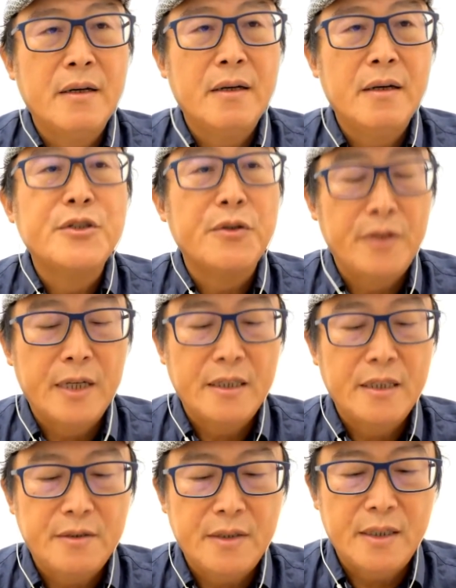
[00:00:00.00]
and
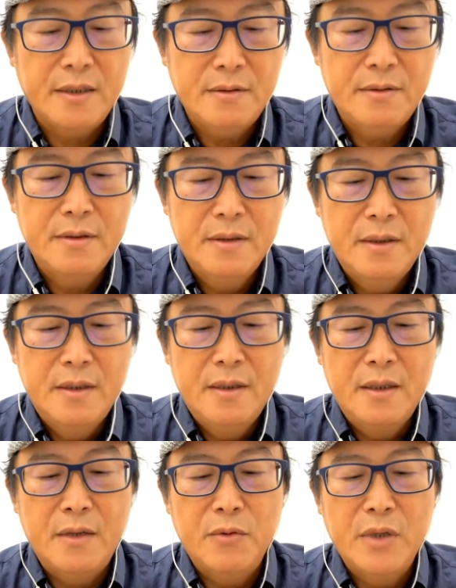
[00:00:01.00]

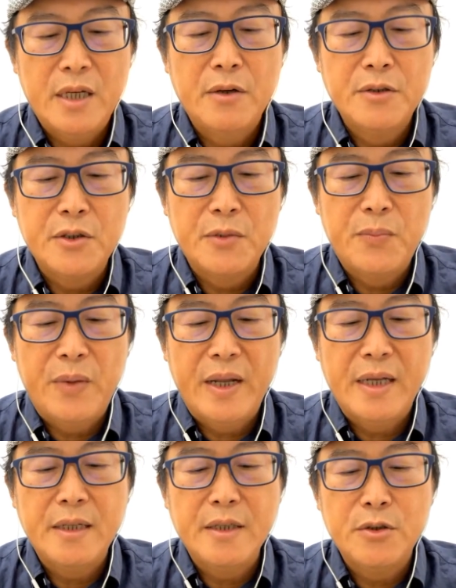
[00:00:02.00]
also United
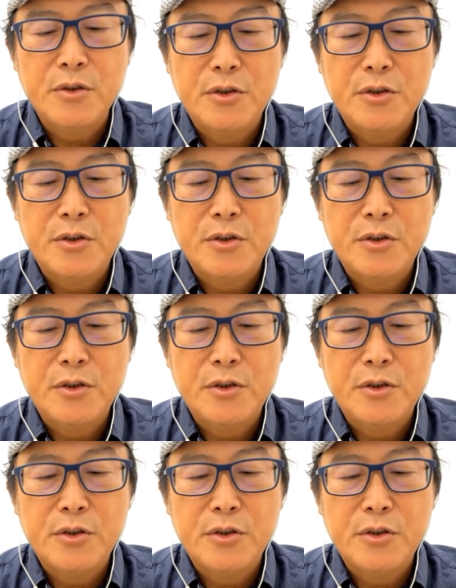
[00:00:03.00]
States.